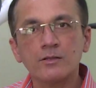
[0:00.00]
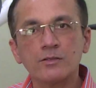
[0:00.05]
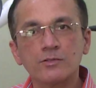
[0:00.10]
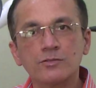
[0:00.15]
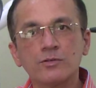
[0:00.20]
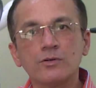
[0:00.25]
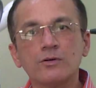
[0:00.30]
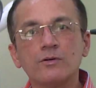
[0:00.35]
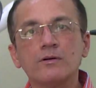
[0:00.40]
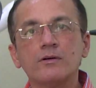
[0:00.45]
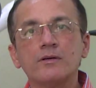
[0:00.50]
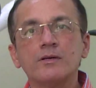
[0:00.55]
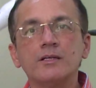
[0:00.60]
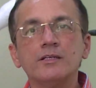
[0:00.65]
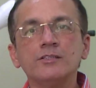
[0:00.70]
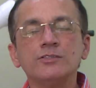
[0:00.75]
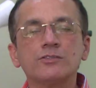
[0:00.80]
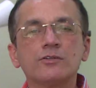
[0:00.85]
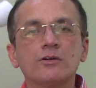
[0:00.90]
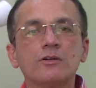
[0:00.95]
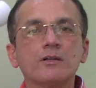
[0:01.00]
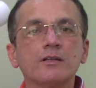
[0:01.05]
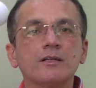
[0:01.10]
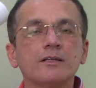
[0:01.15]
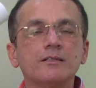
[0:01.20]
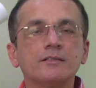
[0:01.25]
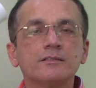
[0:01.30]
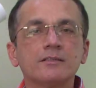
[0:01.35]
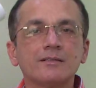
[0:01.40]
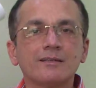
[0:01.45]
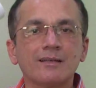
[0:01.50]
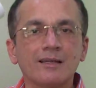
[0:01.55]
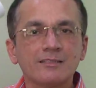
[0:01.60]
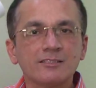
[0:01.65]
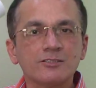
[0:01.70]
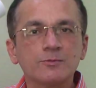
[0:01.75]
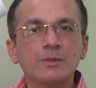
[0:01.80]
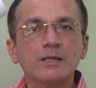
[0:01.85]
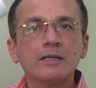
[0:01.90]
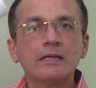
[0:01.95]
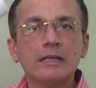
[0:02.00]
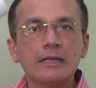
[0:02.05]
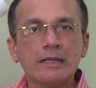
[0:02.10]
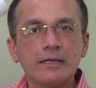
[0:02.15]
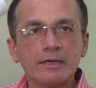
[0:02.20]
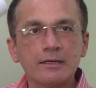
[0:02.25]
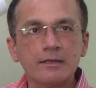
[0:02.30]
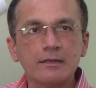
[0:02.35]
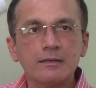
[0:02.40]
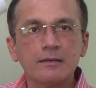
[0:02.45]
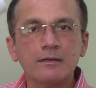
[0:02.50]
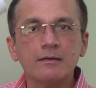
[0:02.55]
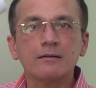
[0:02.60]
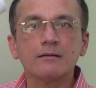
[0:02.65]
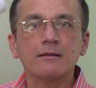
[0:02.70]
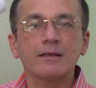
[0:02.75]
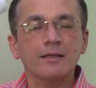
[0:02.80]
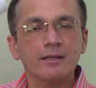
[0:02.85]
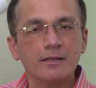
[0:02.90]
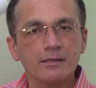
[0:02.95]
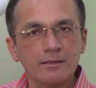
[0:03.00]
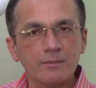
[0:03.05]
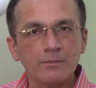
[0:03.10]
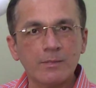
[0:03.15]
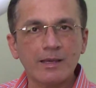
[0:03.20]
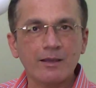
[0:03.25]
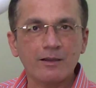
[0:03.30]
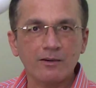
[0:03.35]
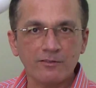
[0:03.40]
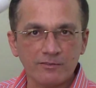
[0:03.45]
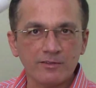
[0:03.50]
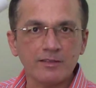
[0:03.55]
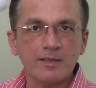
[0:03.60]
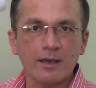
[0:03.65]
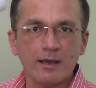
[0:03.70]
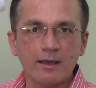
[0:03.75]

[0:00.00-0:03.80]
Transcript: So in short, it's a transparent layer right at the back of the